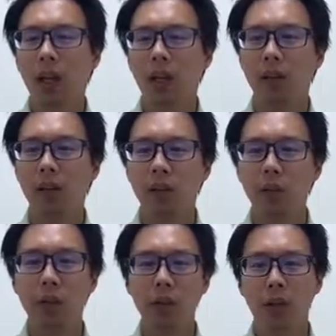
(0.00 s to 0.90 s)
If you
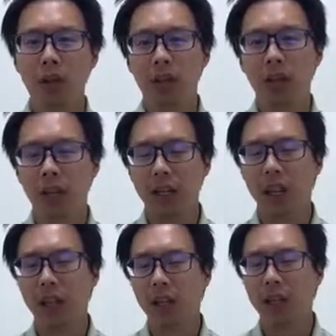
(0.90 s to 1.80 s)
do it like
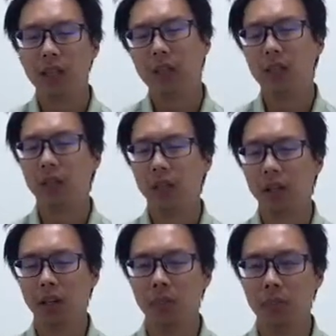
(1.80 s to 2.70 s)
that, it doesn't really
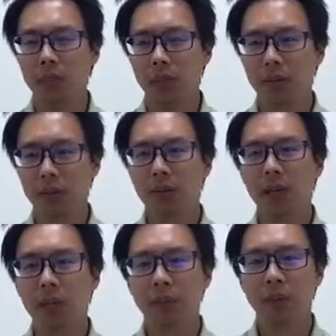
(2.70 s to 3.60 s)
help much. You
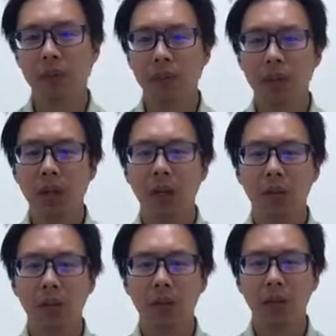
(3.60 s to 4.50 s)
have to
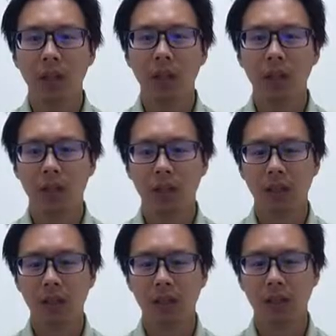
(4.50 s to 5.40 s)
really
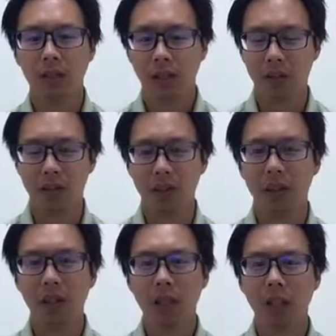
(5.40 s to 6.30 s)
learn
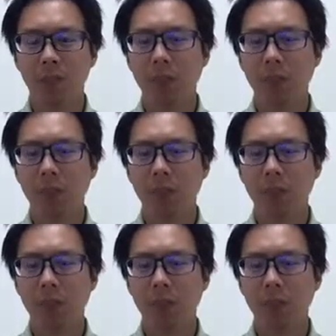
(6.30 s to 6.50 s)
the key